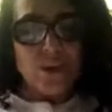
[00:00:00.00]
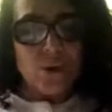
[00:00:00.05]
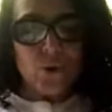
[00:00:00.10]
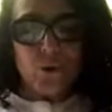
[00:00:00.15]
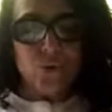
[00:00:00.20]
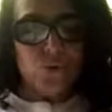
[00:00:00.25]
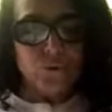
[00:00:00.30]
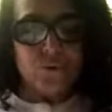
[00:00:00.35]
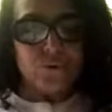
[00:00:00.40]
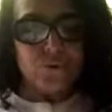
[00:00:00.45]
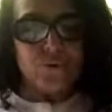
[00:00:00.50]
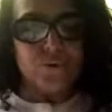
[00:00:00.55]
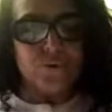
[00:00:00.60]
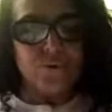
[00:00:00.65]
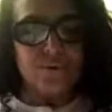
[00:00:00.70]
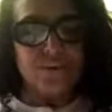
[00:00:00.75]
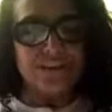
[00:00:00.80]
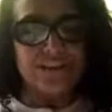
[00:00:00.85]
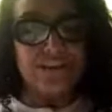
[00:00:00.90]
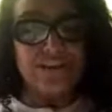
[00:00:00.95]
Oof,
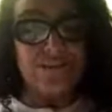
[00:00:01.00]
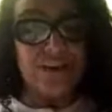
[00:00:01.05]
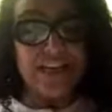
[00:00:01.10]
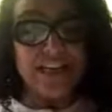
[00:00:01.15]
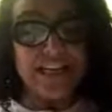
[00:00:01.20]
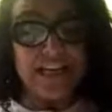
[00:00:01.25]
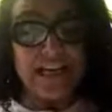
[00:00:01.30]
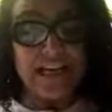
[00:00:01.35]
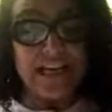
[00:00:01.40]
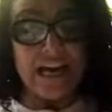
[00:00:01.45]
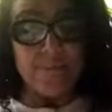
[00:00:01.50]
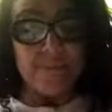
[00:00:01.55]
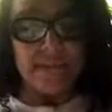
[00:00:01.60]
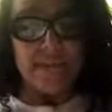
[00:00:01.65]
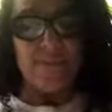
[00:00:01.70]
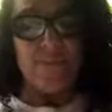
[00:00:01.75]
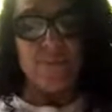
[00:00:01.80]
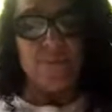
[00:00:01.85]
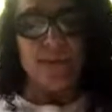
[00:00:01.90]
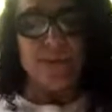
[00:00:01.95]
it's really
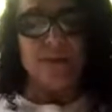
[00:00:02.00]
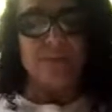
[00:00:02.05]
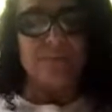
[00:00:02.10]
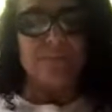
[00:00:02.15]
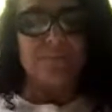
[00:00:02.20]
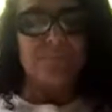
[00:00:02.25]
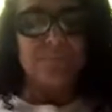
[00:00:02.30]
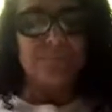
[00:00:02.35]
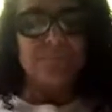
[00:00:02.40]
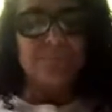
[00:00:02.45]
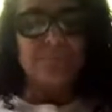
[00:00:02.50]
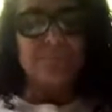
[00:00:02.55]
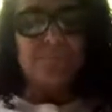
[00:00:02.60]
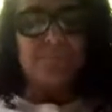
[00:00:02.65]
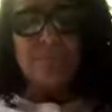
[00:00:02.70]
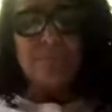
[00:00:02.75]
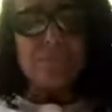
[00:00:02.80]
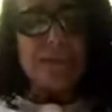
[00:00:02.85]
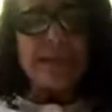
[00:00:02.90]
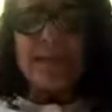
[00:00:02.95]
unbelievable.
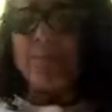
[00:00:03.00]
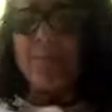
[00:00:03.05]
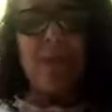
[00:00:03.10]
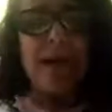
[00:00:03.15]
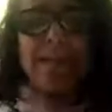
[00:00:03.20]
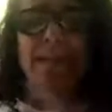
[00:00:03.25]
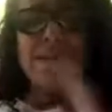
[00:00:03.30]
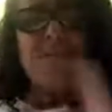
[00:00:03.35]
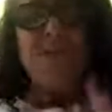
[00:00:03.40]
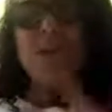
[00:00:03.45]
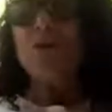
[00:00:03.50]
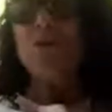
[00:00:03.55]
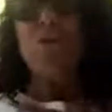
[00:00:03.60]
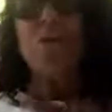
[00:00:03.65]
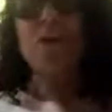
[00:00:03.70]
And by the way, you